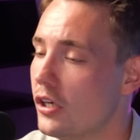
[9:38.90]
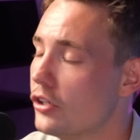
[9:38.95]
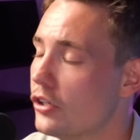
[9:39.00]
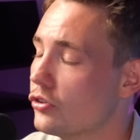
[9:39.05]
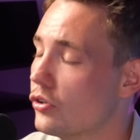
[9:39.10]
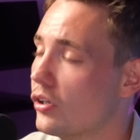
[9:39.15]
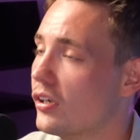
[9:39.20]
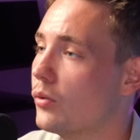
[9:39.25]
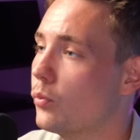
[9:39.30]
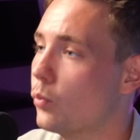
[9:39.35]
so
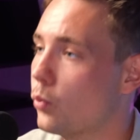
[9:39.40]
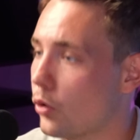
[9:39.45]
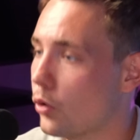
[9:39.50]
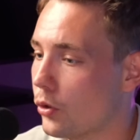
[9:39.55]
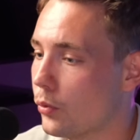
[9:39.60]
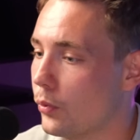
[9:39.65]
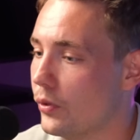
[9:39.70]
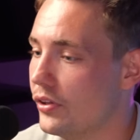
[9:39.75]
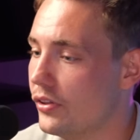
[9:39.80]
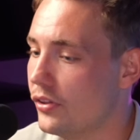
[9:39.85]
I can
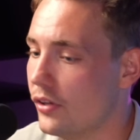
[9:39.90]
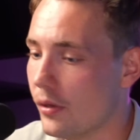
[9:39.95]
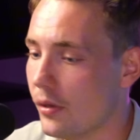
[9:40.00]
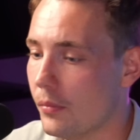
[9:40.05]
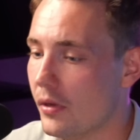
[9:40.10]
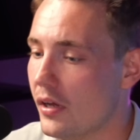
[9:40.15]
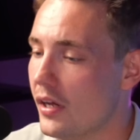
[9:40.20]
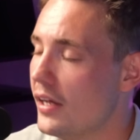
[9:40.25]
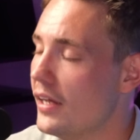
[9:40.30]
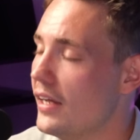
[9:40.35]
work with them
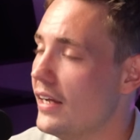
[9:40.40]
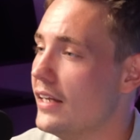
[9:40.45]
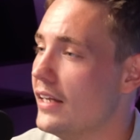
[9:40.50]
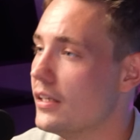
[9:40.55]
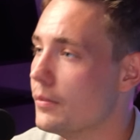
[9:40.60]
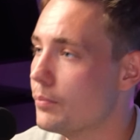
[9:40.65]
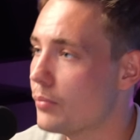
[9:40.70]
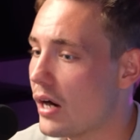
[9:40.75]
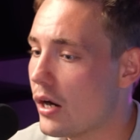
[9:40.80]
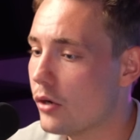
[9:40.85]
in the
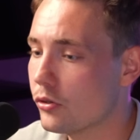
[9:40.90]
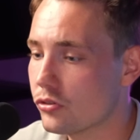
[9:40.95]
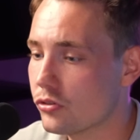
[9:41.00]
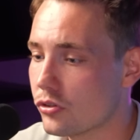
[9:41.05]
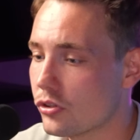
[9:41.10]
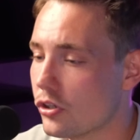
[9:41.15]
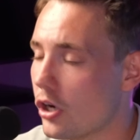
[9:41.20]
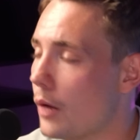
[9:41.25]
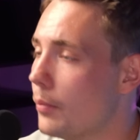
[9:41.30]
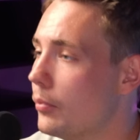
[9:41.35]

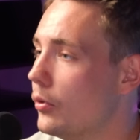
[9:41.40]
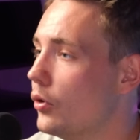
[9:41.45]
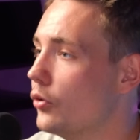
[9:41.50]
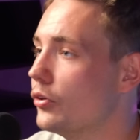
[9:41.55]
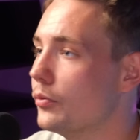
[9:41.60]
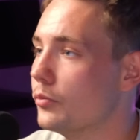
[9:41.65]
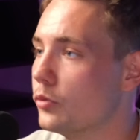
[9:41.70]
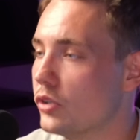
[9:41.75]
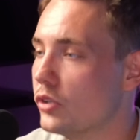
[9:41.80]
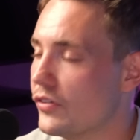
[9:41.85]
browser, upload
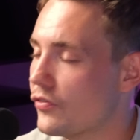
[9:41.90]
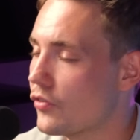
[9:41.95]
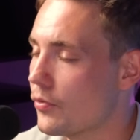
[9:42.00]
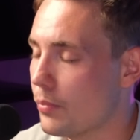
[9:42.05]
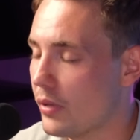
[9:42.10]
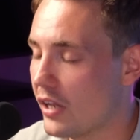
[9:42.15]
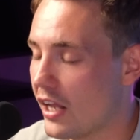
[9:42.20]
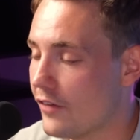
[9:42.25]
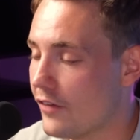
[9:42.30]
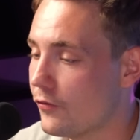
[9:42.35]
them to different
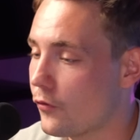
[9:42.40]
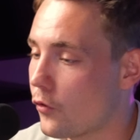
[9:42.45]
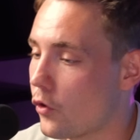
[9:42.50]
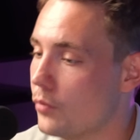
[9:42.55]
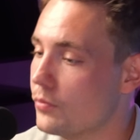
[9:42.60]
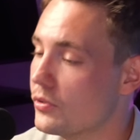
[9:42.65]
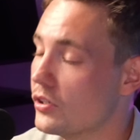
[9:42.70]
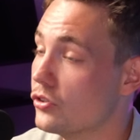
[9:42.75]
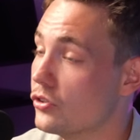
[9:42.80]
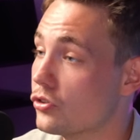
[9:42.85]

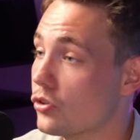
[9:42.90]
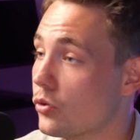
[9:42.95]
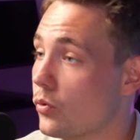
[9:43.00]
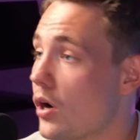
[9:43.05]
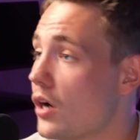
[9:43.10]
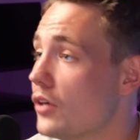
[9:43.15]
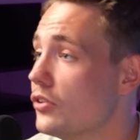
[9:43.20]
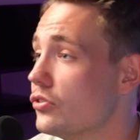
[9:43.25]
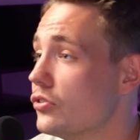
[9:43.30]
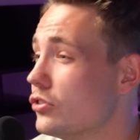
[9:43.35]
platforms and so
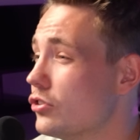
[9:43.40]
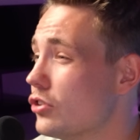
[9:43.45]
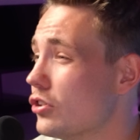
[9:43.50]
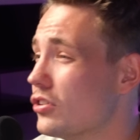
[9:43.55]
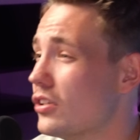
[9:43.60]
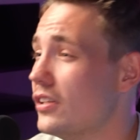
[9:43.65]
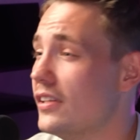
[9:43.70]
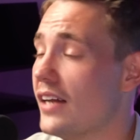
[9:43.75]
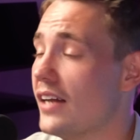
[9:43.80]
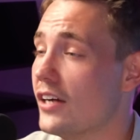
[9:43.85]
on. So it's just
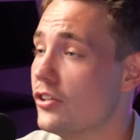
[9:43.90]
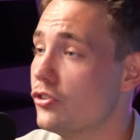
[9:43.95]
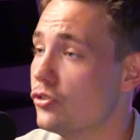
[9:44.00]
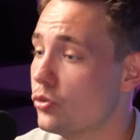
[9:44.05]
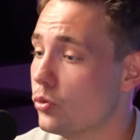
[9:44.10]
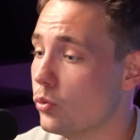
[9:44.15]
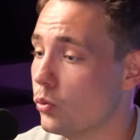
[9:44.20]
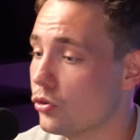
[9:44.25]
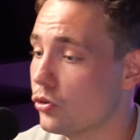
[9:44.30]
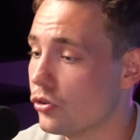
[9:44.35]
a nice
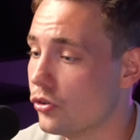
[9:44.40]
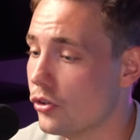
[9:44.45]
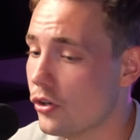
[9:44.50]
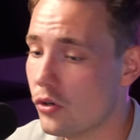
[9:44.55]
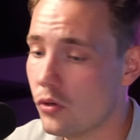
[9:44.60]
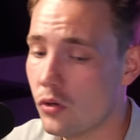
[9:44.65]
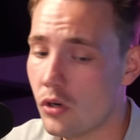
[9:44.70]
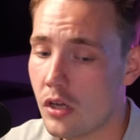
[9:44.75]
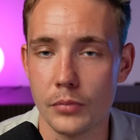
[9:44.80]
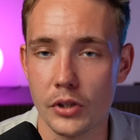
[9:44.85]
tool to
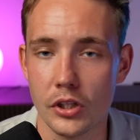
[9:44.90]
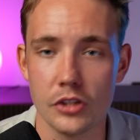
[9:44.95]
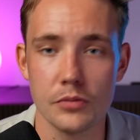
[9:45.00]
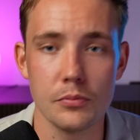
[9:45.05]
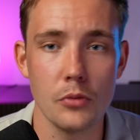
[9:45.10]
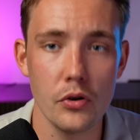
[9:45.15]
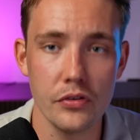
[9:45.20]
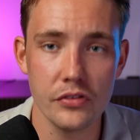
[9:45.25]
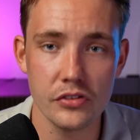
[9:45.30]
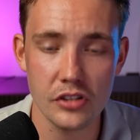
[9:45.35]
know, because
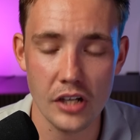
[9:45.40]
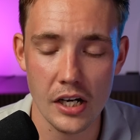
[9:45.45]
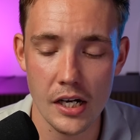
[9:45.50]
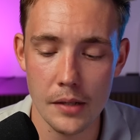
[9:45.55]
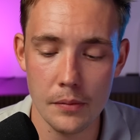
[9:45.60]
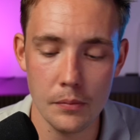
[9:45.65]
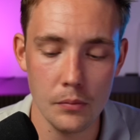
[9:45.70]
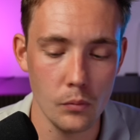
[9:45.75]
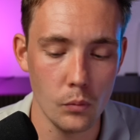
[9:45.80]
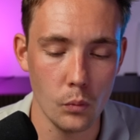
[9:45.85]
most of the
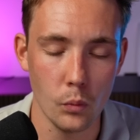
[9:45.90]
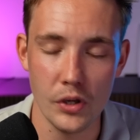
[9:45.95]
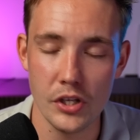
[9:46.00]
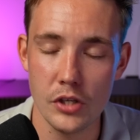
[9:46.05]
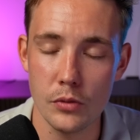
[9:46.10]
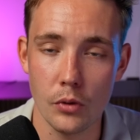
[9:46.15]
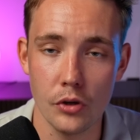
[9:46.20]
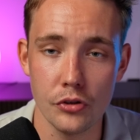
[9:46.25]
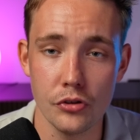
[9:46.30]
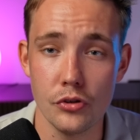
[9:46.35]
time when
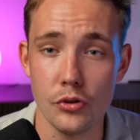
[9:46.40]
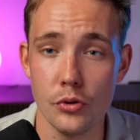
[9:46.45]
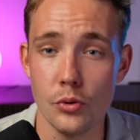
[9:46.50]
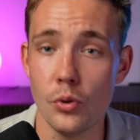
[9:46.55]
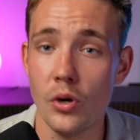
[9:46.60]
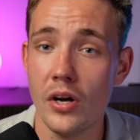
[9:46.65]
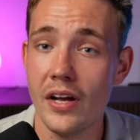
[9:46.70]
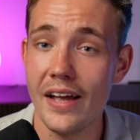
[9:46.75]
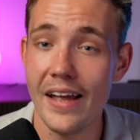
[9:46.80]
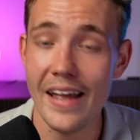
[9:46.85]
you want to
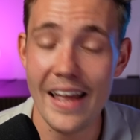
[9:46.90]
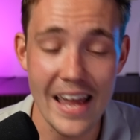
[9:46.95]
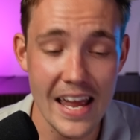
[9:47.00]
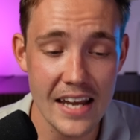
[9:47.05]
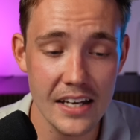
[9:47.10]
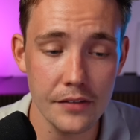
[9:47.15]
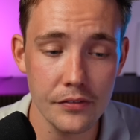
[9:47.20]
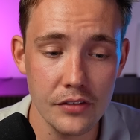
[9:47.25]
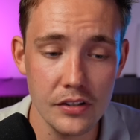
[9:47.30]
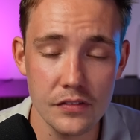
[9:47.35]
do
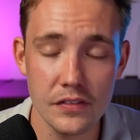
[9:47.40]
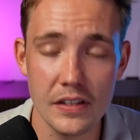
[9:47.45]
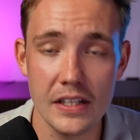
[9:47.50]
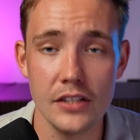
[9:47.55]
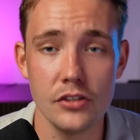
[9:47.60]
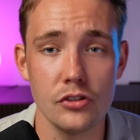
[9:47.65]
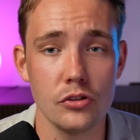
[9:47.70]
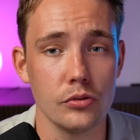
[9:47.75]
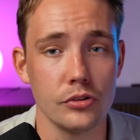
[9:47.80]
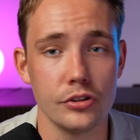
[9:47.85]
any of these
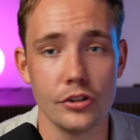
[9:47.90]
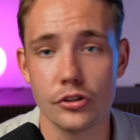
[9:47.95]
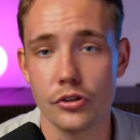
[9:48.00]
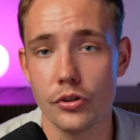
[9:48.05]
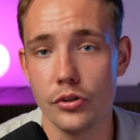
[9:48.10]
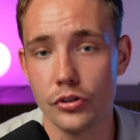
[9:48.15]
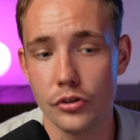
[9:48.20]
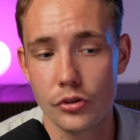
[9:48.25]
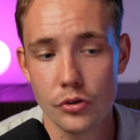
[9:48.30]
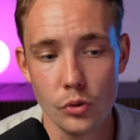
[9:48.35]
things, you're just
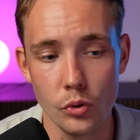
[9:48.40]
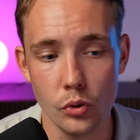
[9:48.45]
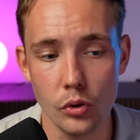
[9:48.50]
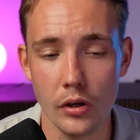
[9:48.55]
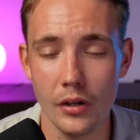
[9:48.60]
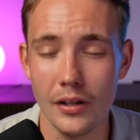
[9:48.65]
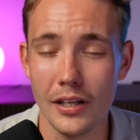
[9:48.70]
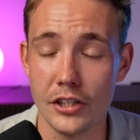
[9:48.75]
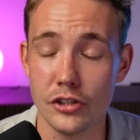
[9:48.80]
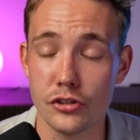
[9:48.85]
going to
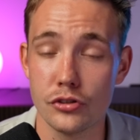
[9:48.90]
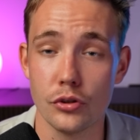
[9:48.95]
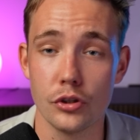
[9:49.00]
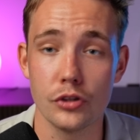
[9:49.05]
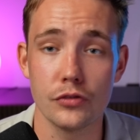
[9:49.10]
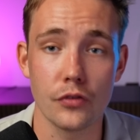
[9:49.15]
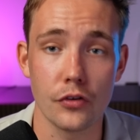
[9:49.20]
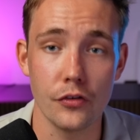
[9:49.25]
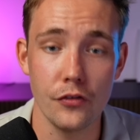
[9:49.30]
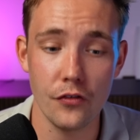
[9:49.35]
Google and
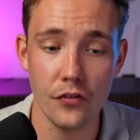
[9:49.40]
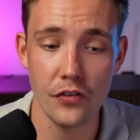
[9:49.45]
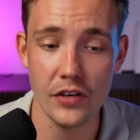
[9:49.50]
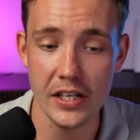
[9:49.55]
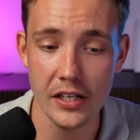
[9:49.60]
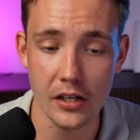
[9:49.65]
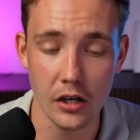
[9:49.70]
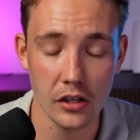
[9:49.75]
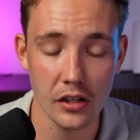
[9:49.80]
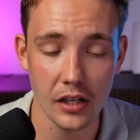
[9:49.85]
search for
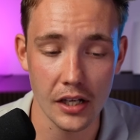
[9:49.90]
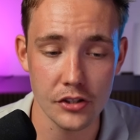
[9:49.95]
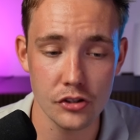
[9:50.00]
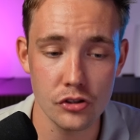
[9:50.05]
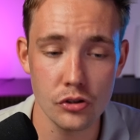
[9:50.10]
free online